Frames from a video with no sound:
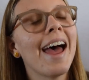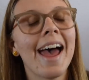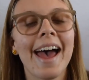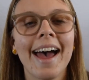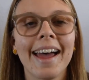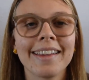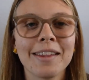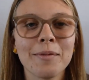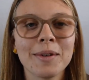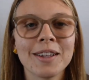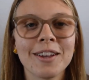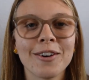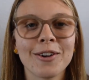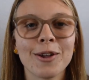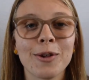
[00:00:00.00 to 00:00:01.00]
And let me
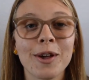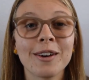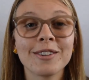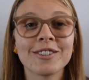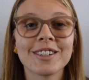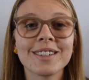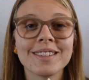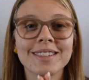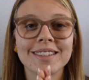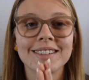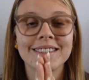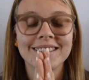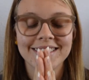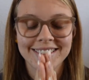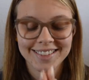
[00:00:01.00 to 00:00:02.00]
tell you, Young
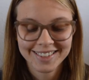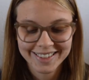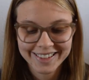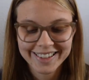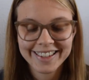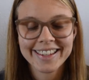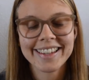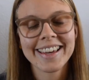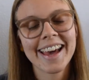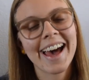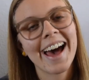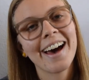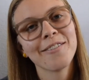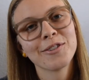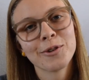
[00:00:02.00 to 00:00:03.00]
Justice, you
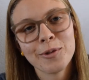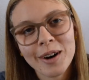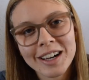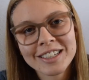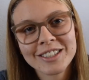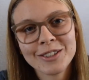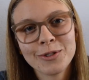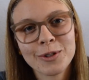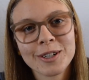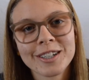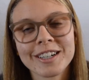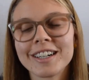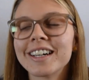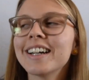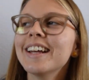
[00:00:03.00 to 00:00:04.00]
have to watch in
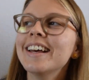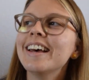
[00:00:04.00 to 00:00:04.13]
order.